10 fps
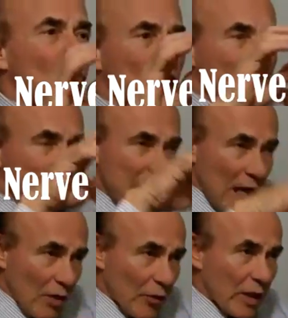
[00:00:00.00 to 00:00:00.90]
really
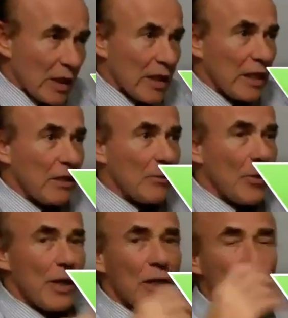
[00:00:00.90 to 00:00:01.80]
downregulating the
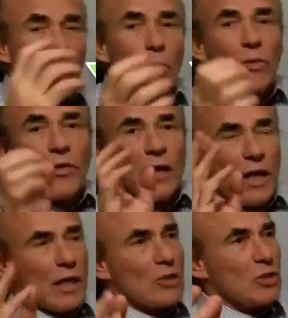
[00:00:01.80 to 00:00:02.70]
brain along with an
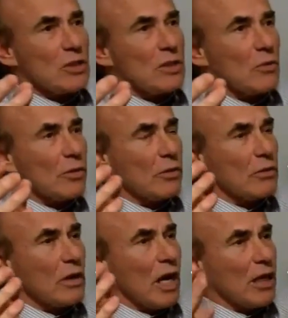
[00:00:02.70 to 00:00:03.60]
analgesic where
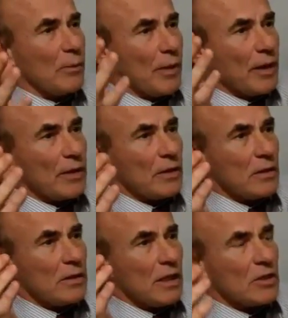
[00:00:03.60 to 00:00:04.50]
they're occupying
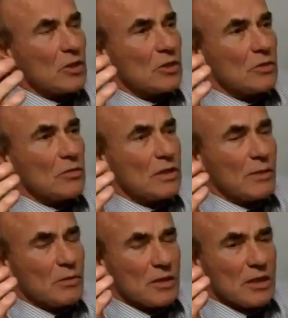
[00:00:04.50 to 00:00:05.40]
endogenous
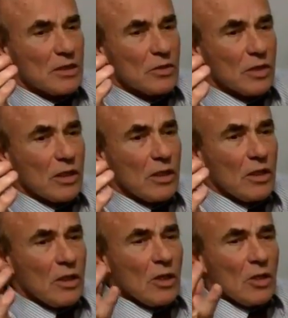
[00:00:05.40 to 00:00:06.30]
receptor sites, okay?
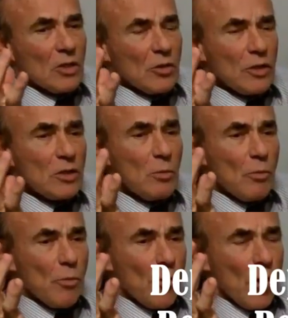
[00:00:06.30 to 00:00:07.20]
So this
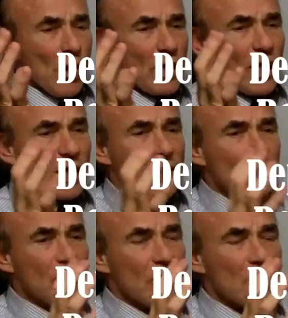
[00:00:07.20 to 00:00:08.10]
broad
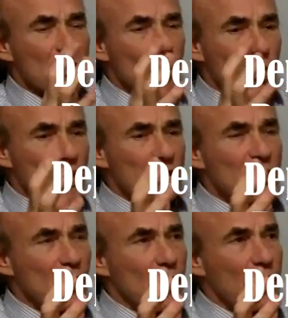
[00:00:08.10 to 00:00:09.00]
class of drugs works
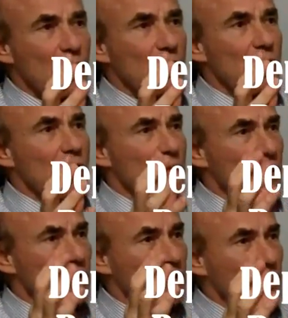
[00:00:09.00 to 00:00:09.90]
this way to
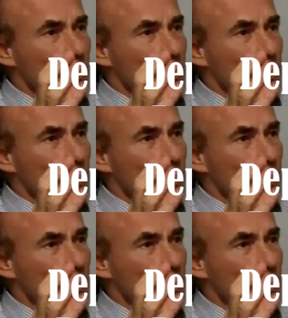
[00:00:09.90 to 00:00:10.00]
create its